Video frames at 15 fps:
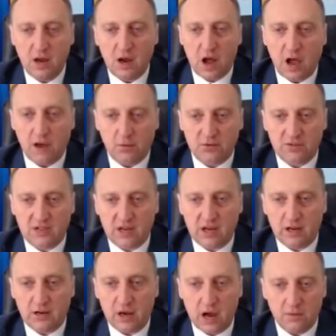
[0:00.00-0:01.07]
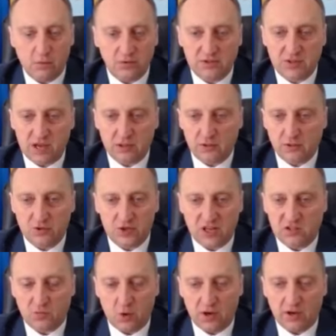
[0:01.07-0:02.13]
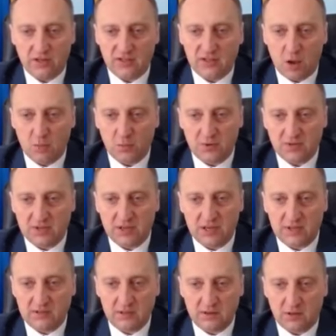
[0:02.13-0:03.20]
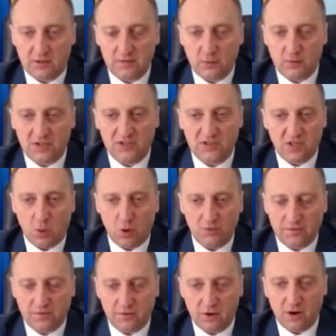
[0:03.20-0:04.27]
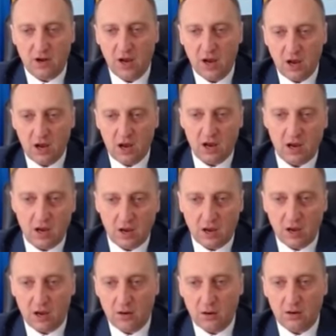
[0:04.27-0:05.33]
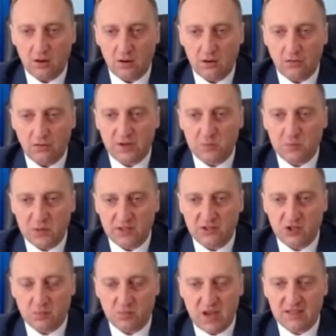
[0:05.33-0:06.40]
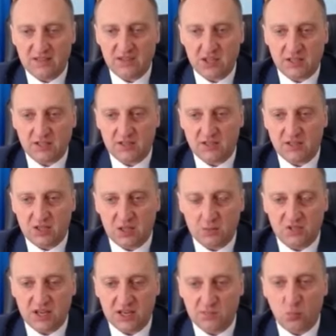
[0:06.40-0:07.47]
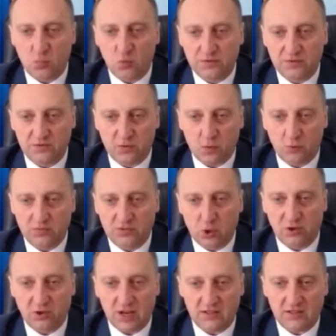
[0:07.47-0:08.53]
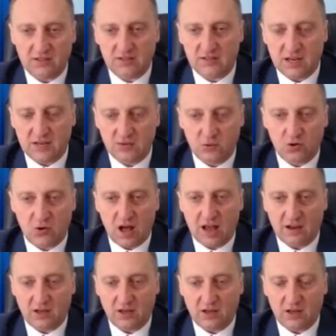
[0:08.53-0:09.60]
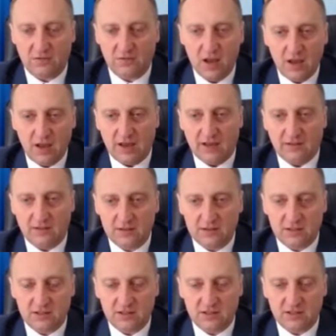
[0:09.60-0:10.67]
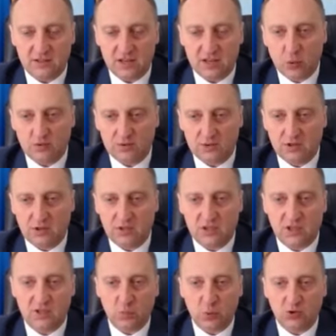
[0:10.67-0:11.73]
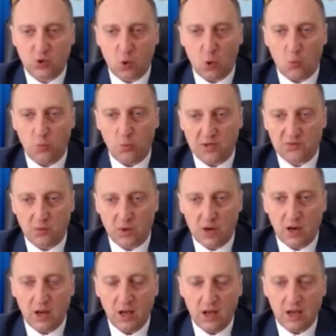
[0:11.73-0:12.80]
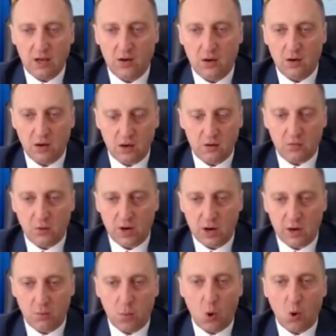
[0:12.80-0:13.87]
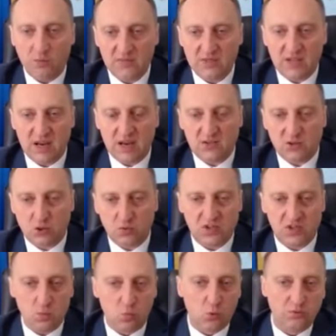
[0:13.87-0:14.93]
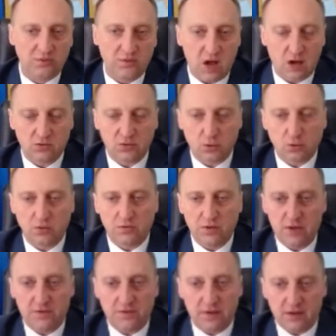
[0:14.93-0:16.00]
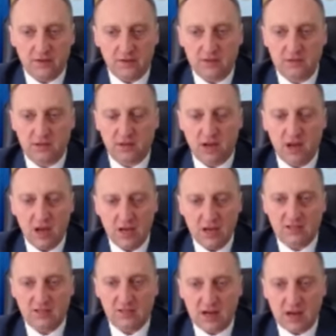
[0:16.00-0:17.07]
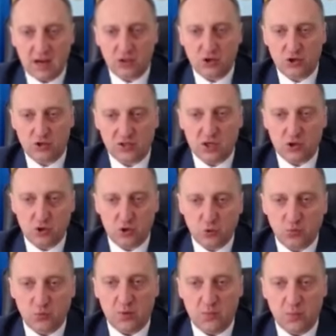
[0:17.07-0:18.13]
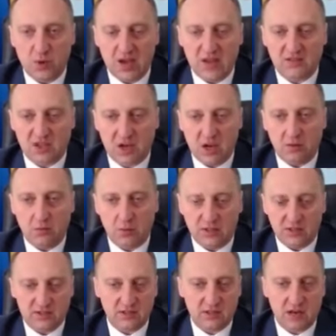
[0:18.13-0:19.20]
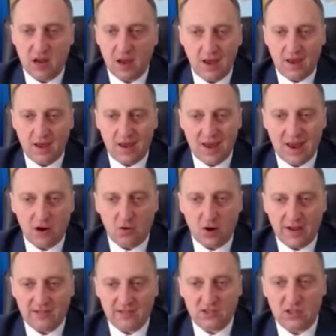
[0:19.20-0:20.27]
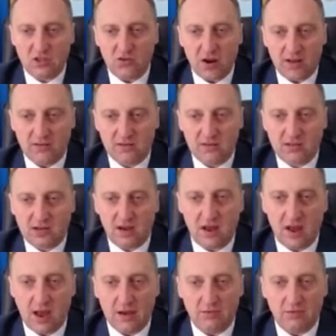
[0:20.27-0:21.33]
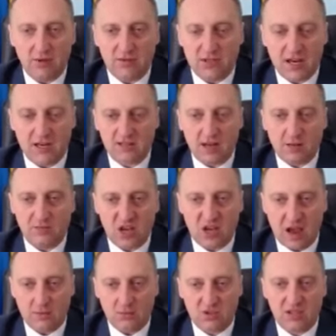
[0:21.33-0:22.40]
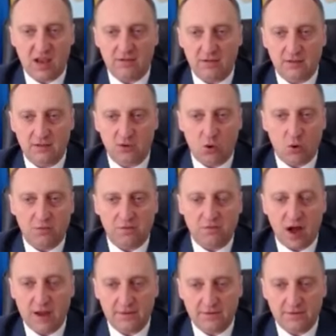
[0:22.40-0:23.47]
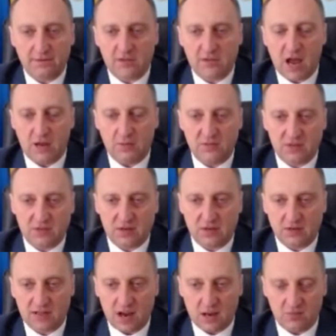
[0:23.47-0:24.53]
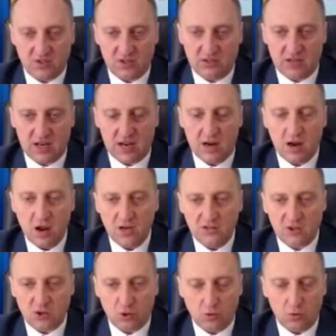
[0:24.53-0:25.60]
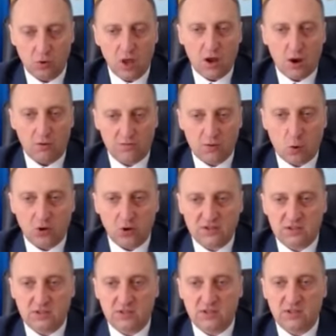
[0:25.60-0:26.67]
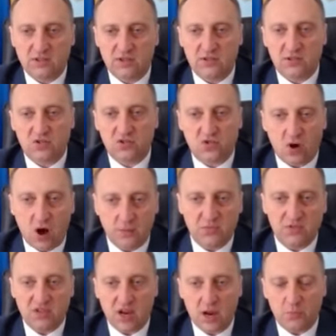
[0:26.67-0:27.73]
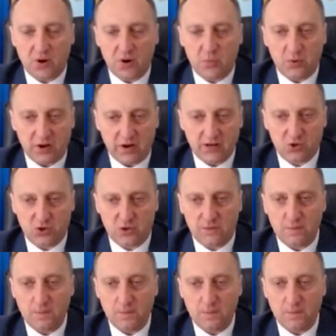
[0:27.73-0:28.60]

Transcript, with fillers: I would say I would tell you just one example that uh, for the team of uh, uh, rhythmic gymnastics, the team that moved from Donetsk then to Kharkiv, and their sport their sport complex were uh, were bombed there, so they moved now to Lviv, and uh, they are, they should prepare there with uh, air raid sirens every day, sometimes seven or five times times a day. So of course this is disrupt their preparation.